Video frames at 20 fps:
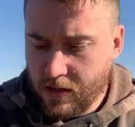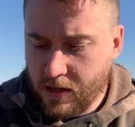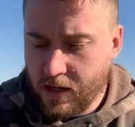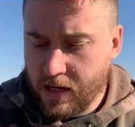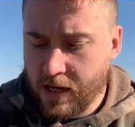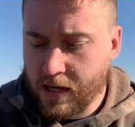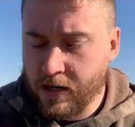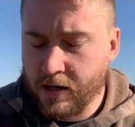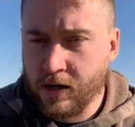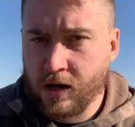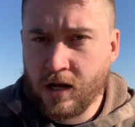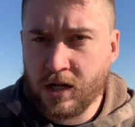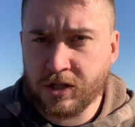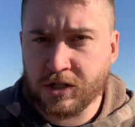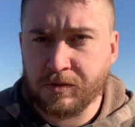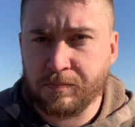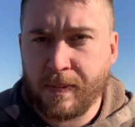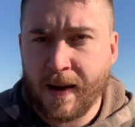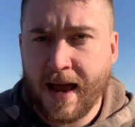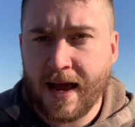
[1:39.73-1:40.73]
And it all
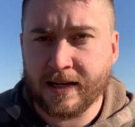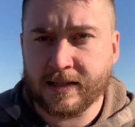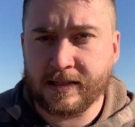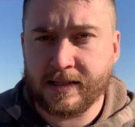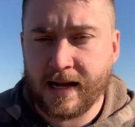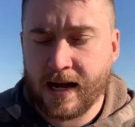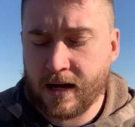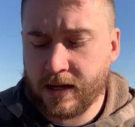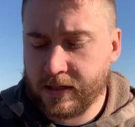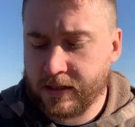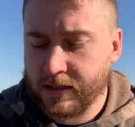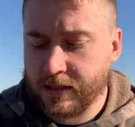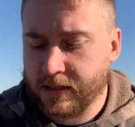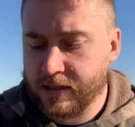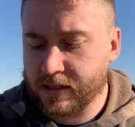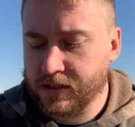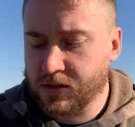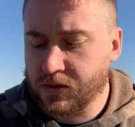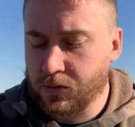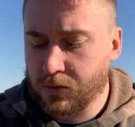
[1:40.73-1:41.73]
just packs down into
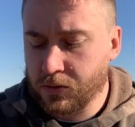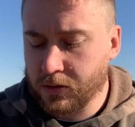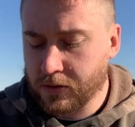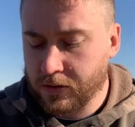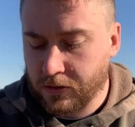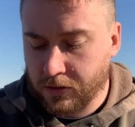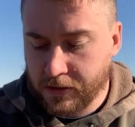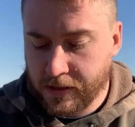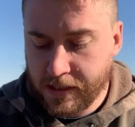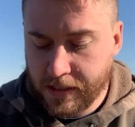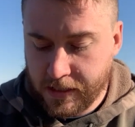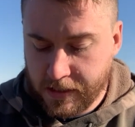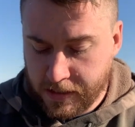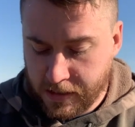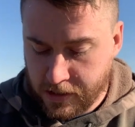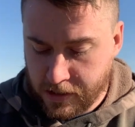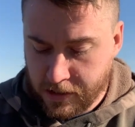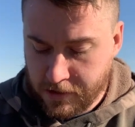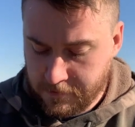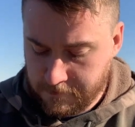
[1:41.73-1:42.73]
this cool little kit here,